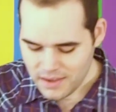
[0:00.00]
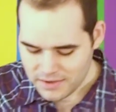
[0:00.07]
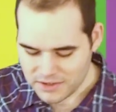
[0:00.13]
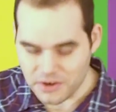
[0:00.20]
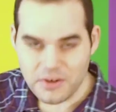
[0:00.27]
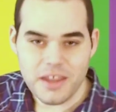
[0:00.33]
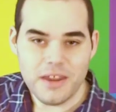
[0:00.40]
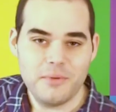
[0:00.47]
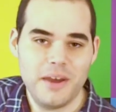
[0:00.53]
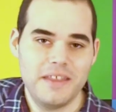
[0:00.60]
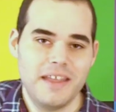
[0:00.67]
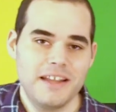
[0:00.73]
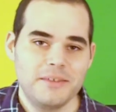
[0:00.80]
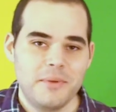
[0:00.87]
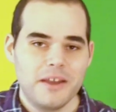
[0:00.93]
So anyway,
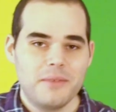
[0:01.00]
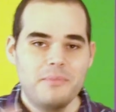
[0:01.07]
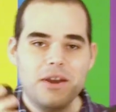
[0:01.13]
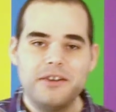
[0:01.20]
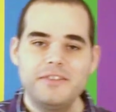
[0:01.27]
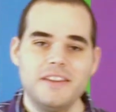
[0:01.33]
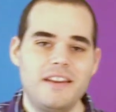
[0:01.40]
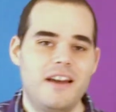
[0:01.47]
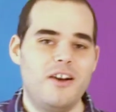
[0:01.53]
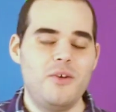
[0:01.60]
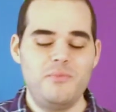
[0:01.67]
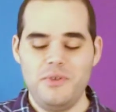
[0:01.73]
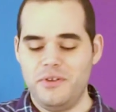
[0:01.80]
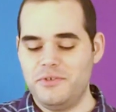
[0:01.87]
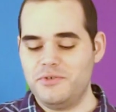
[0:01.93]
that's my comparison. I
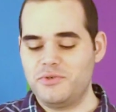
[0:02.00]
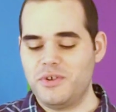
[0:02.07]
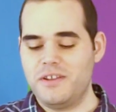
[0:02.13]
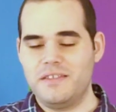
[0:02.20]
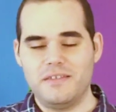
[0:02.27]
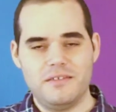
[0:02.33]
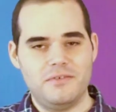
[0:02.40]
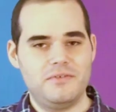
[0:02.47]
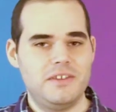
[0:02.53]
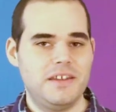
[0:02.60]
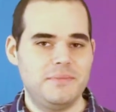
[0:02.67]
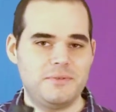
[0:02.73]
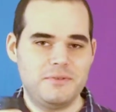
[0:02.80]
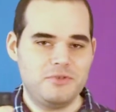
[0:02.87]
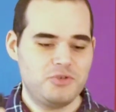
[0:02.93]
hope you enjoyed the little
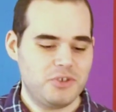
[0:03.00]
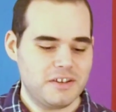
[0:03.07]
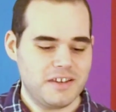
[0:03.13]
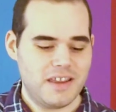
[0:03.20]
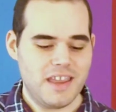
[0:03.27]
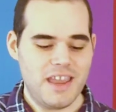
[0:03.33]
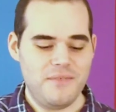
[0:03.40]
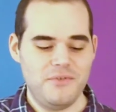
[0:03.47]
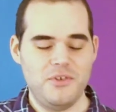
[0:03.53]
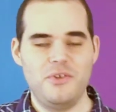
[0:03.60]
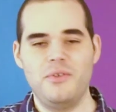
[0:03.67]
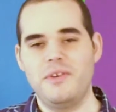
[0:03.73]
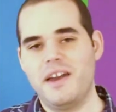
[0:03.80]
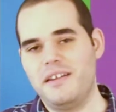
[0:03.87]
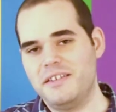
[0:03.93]
tips and tricks I gave
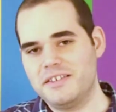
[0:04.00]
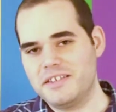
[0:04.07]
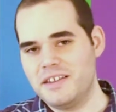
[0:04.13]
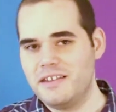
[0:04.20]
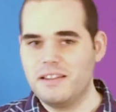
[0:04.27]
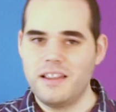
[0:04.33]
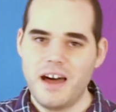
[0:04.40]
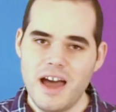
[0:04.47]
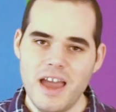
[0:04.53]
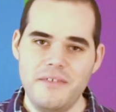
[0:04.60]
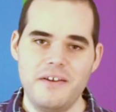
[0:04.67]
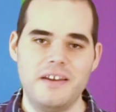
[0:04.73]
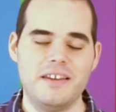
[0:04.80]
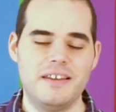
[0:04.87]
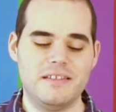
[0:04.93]
you, how to extend the
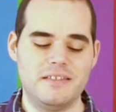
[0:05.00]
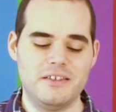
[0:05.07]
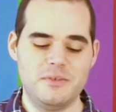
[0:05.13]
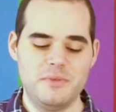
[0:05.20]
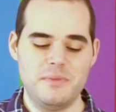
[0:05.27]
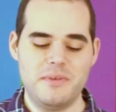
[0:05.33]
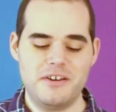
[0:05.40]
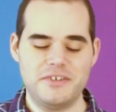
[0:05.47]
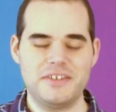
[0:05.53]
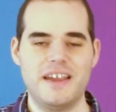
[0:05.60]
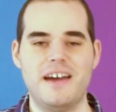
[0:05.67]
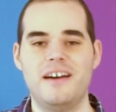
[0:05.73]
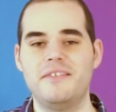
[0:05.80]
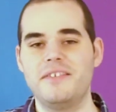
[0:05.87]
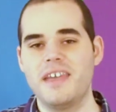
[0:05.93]
life, how to get a little bit better
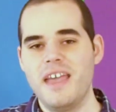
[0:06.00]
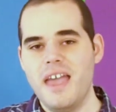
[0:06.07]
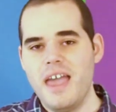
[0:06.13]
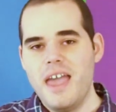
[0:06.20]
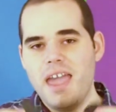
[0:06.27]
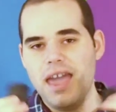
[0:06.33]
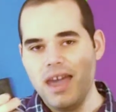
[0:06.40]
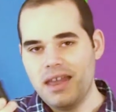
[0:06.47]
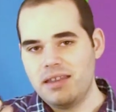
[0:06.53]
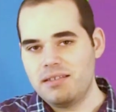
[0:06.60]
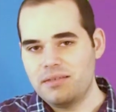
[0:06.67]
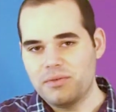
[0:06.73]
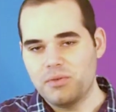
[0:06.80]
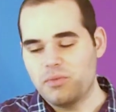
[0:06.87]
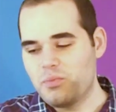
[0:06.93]
sound,
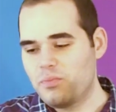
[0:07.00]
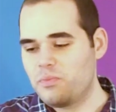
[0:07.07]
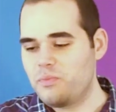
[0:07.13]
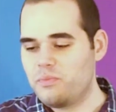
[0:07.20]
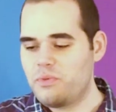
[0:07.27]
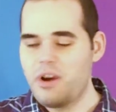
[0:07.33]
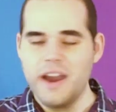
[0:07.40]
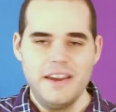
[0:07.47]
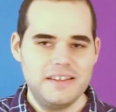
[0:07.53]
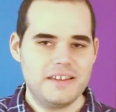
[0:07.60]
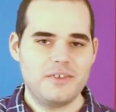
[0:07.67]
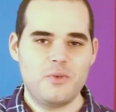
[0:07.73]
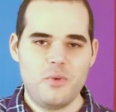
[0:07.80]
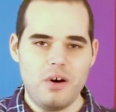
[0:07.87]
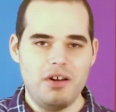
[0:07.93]
and price
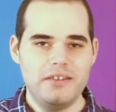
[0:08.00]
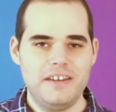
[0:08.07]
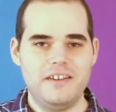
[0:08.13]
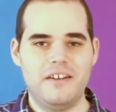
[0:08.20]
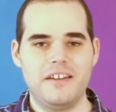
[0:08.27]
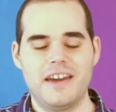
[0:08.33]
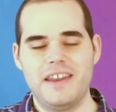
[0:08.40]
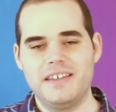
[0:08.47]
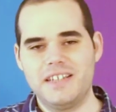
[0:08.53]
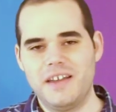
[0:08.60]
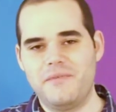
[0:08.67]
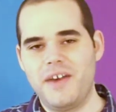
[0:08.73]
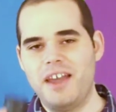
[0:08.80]
and quality and all that kind of stuff.